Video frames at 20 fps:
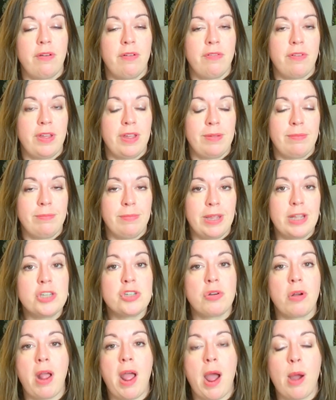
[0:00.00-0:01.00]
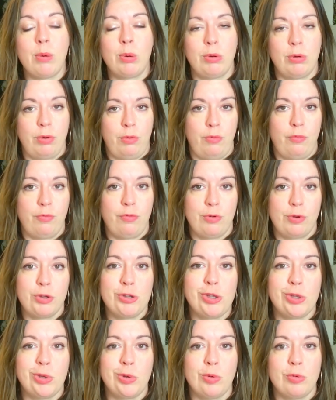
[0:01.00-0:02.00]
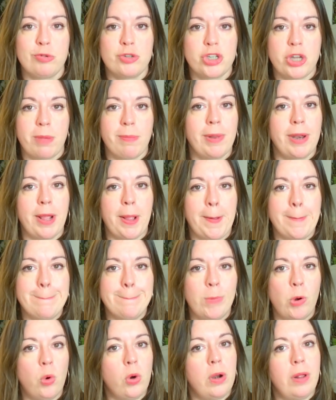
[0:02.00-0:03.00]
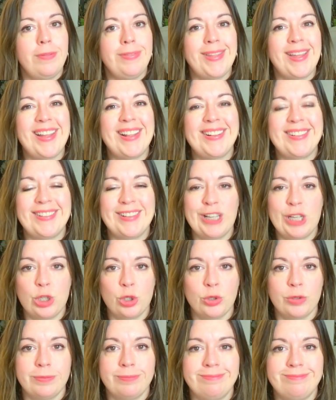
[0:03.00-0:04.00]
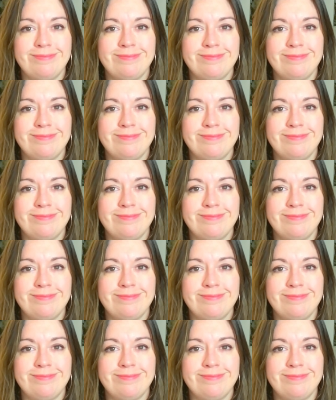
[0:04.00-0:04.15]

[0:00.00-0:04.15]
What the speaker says: of a major hour for you, Gemini. More on that later.